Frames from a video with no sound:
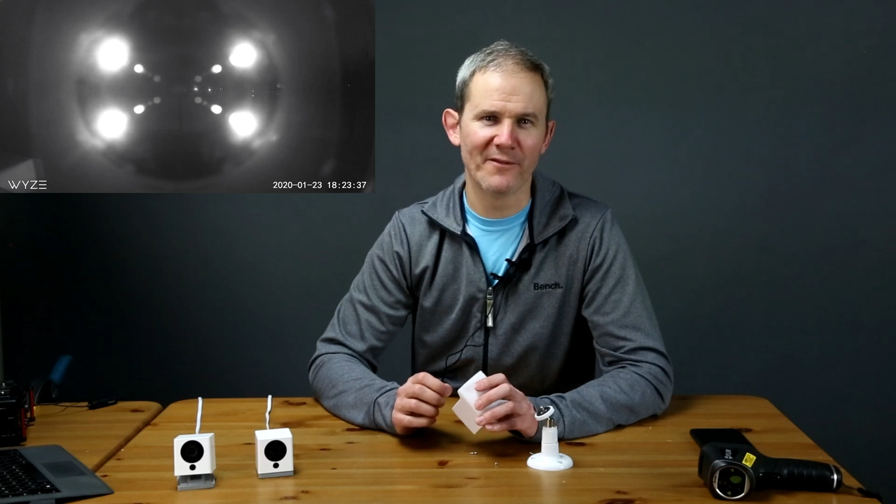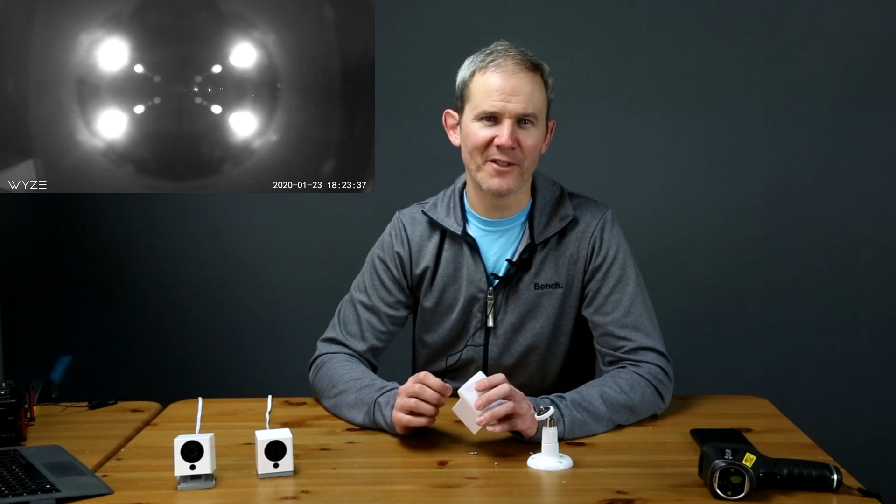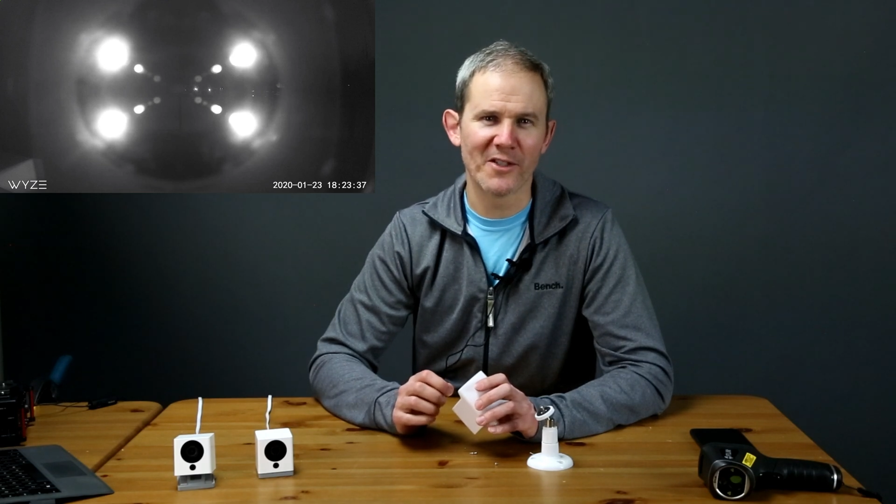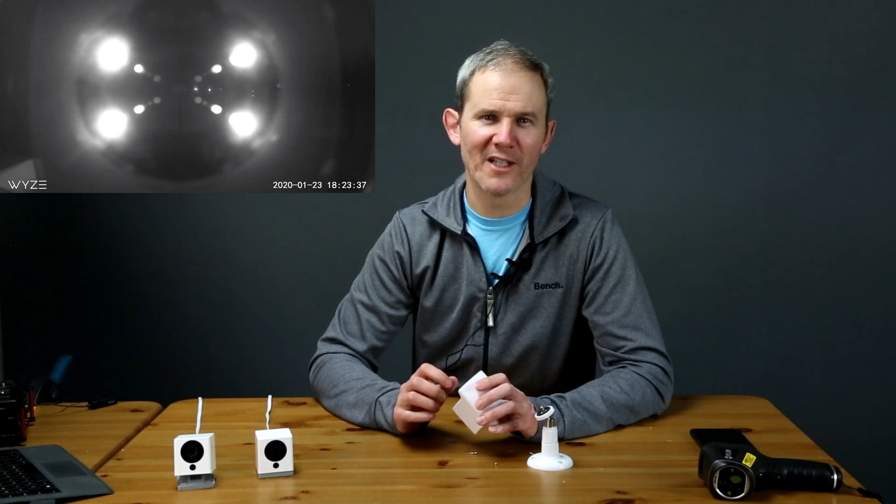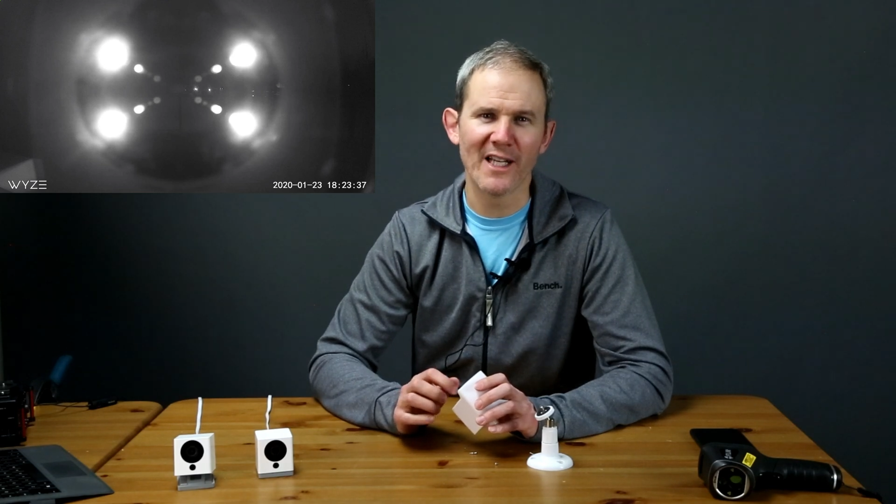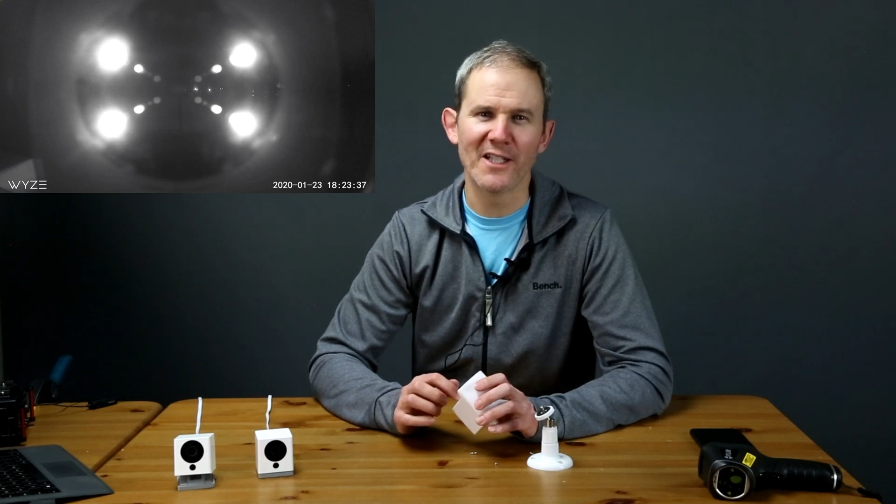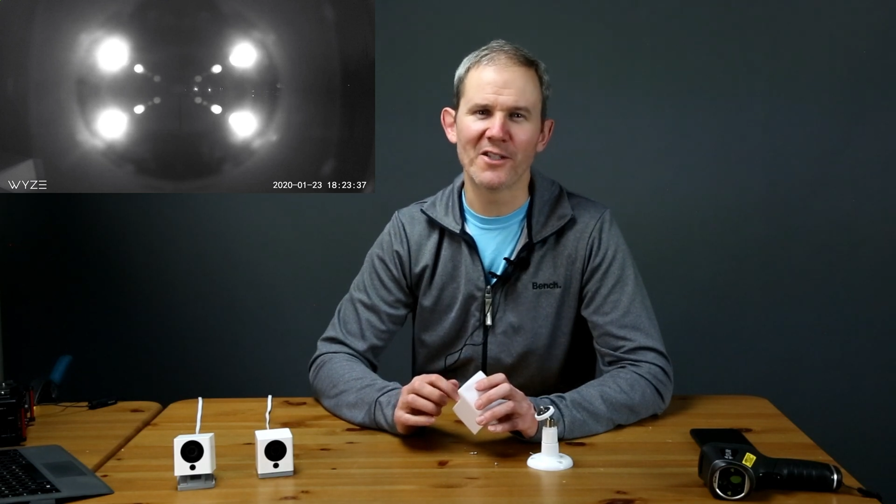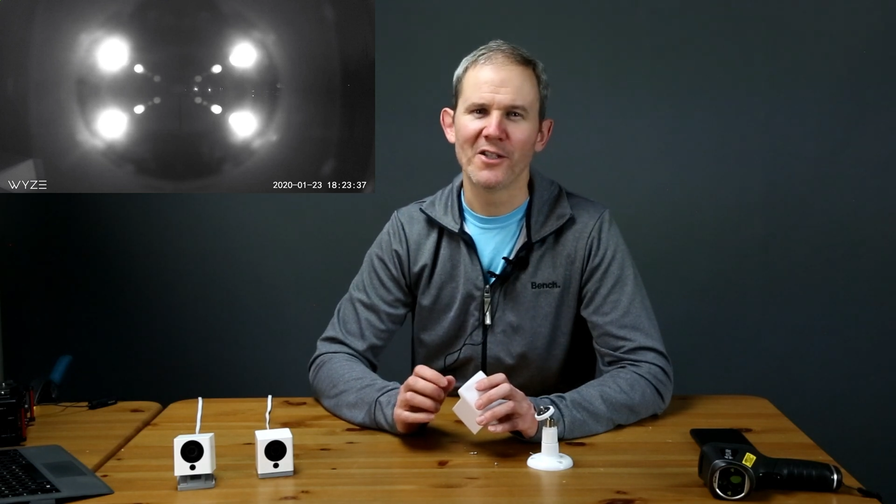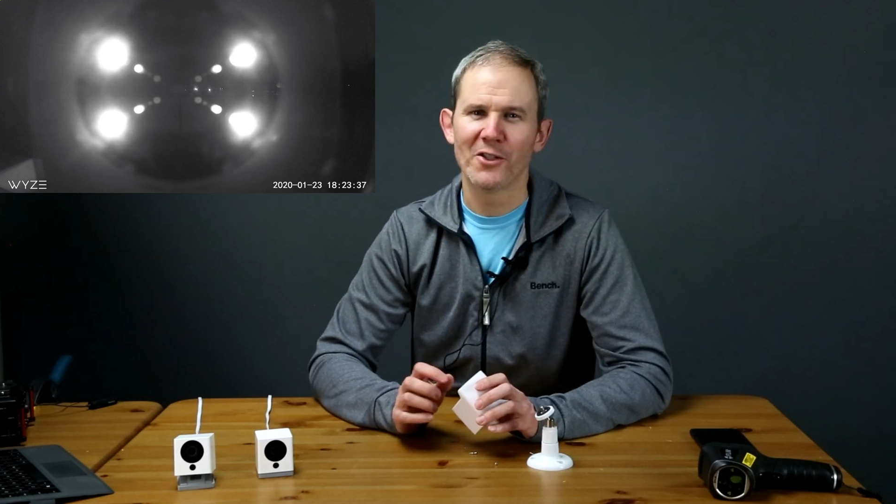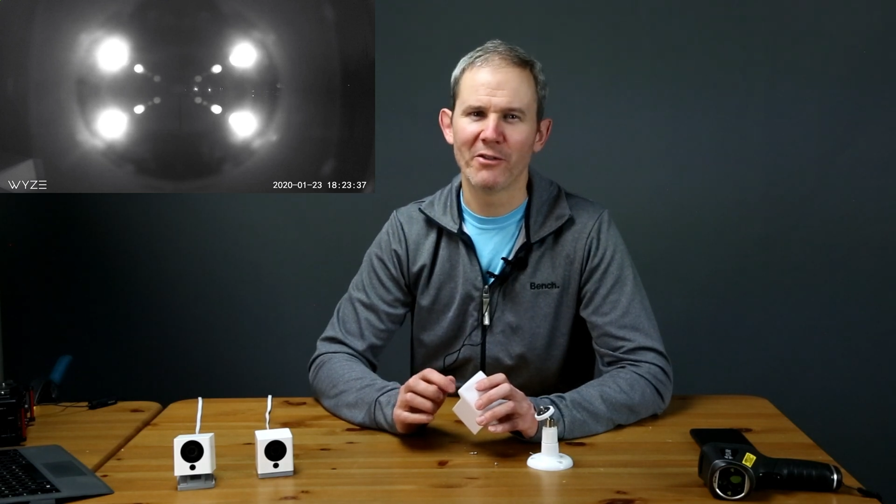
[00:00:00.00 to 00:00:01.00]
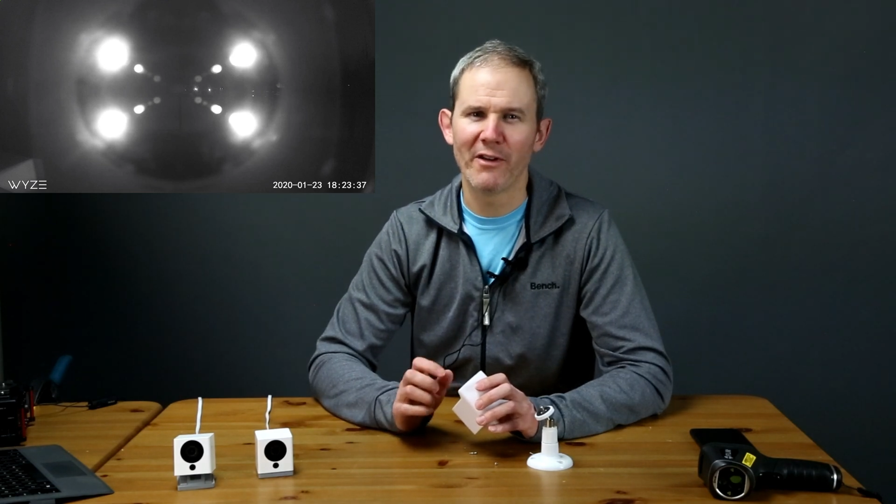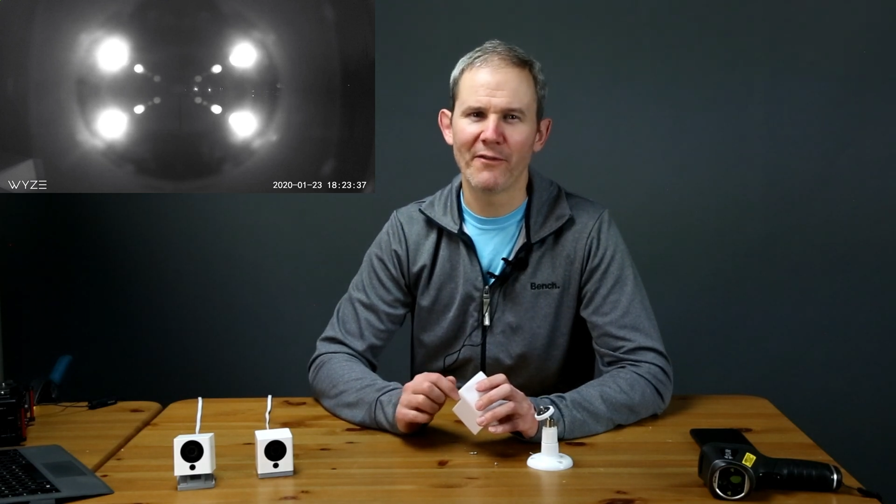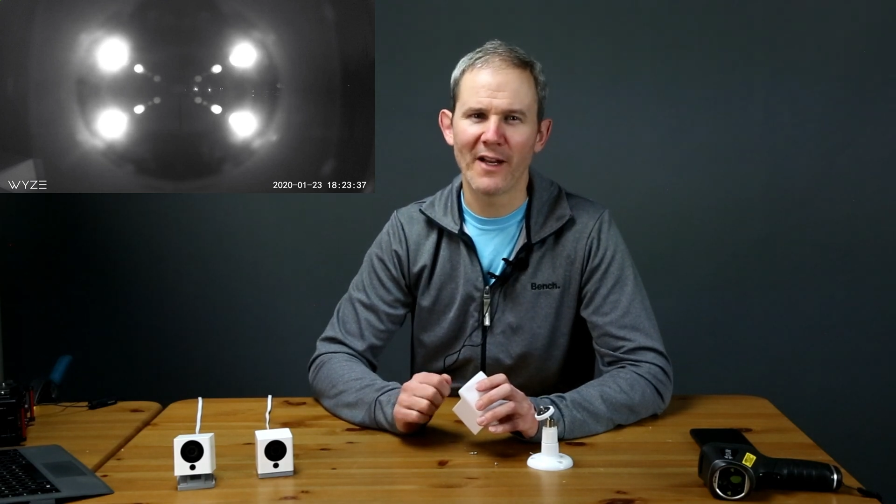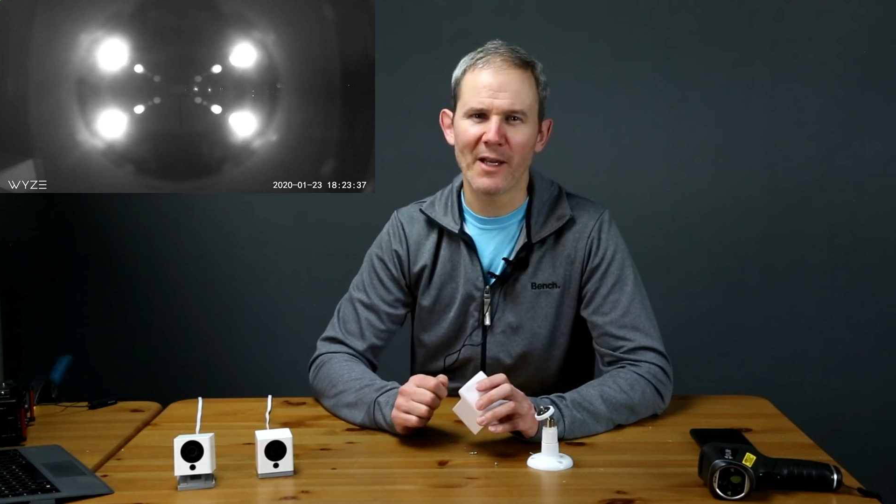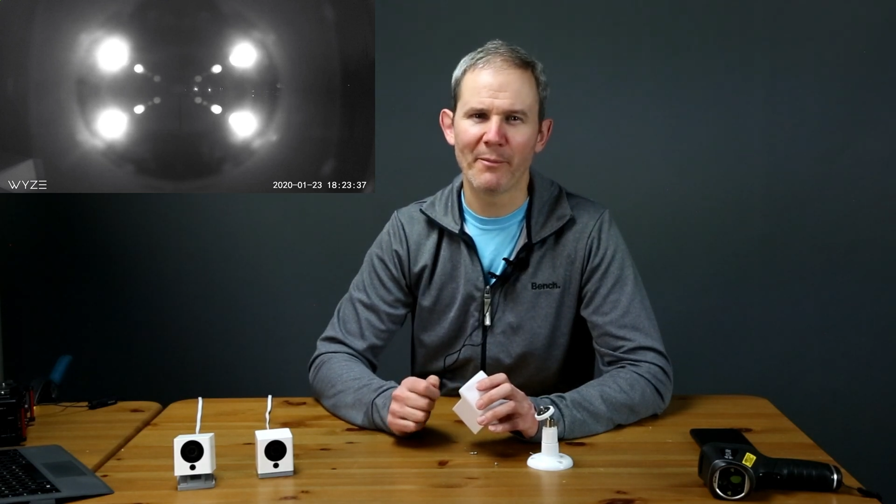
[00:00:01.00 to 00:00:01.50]
vision lights to
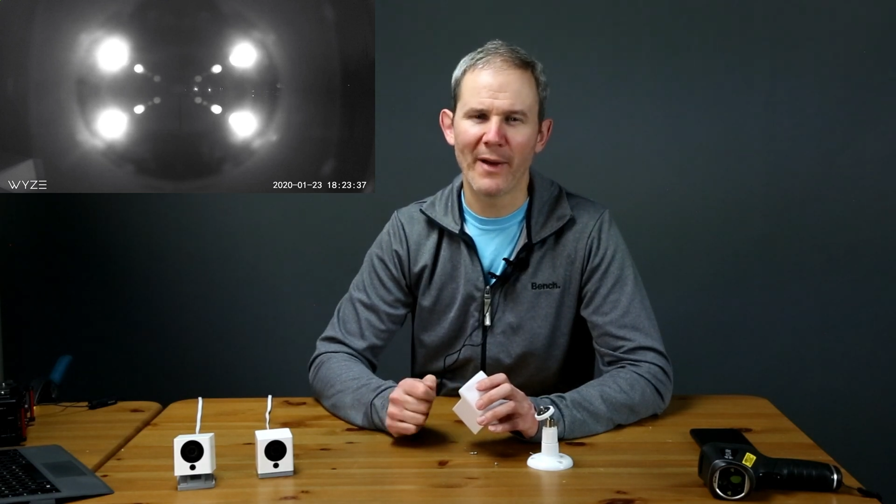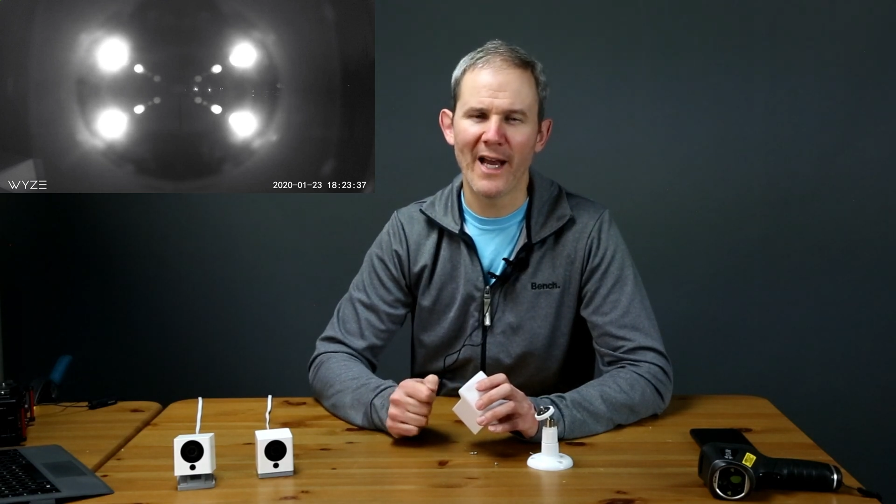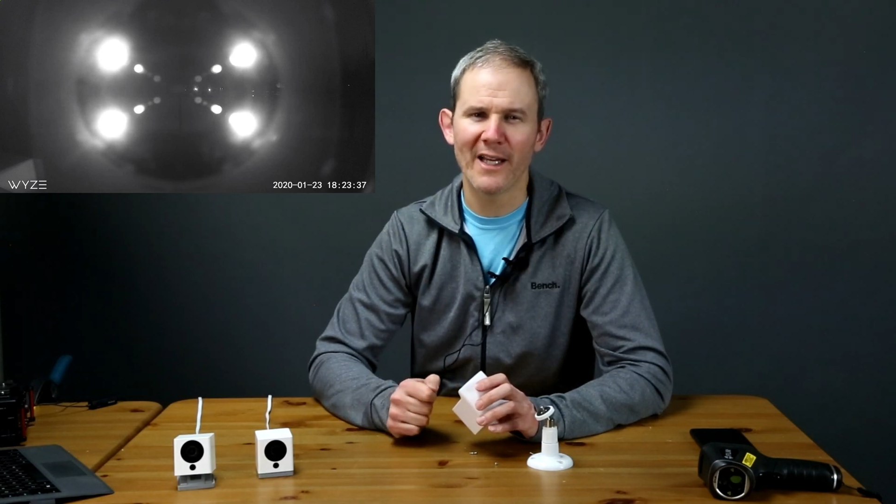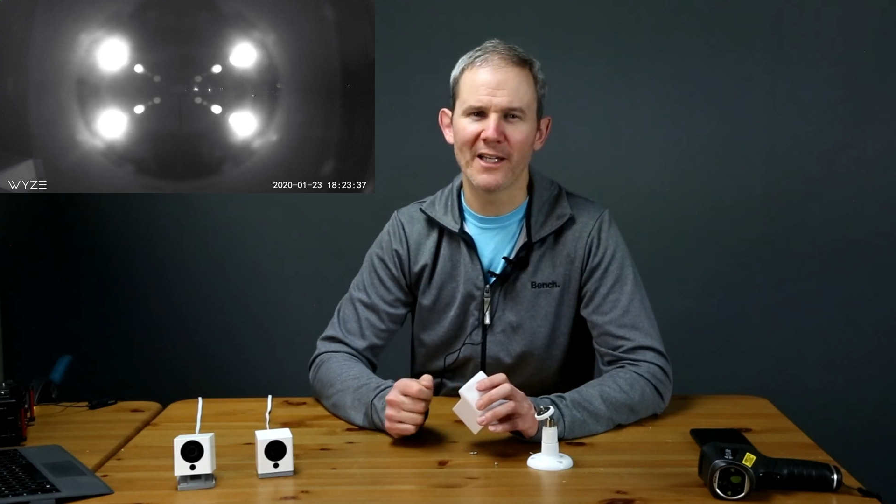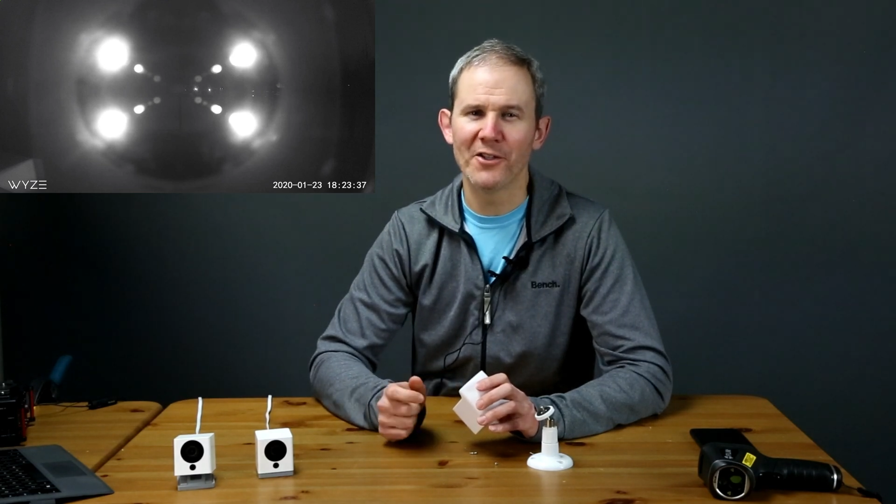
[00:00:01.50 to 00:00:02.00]
reflect back